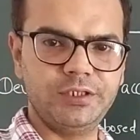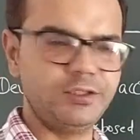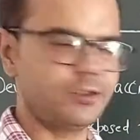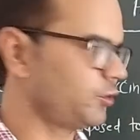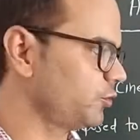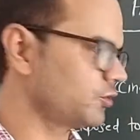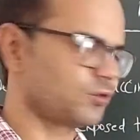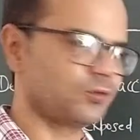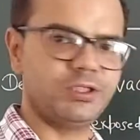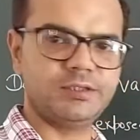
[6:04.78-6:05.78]
introduced
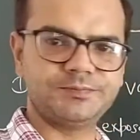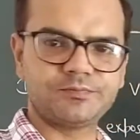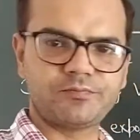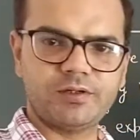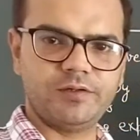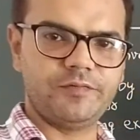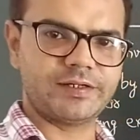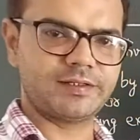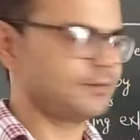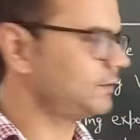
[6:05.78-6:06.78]
to a
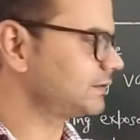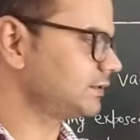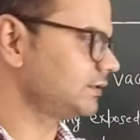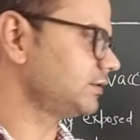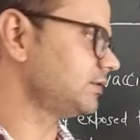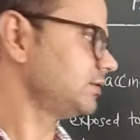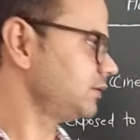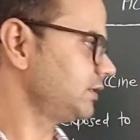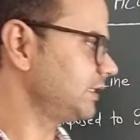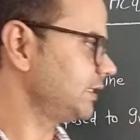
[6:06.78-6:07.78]
infected person,
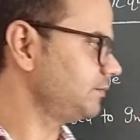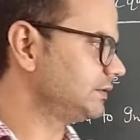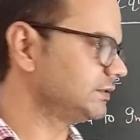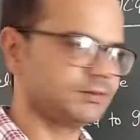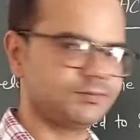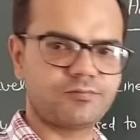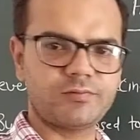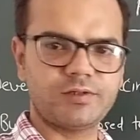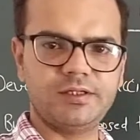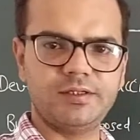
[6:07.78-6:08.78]
that type is
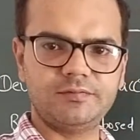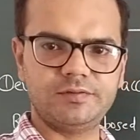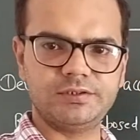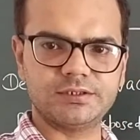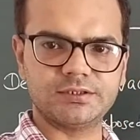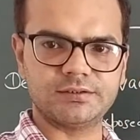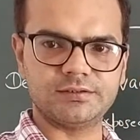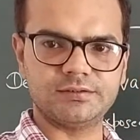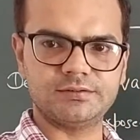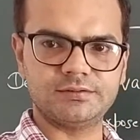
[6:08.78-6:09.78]
artificial,
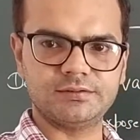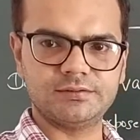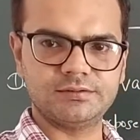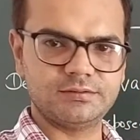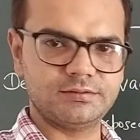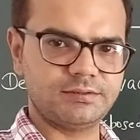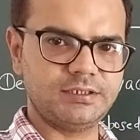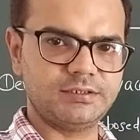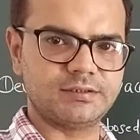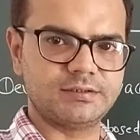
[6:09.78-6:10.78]

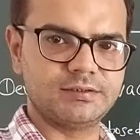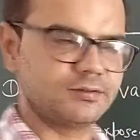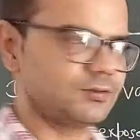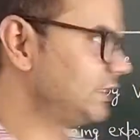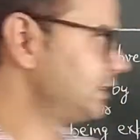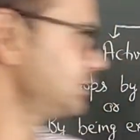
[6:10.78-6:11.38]
right? So that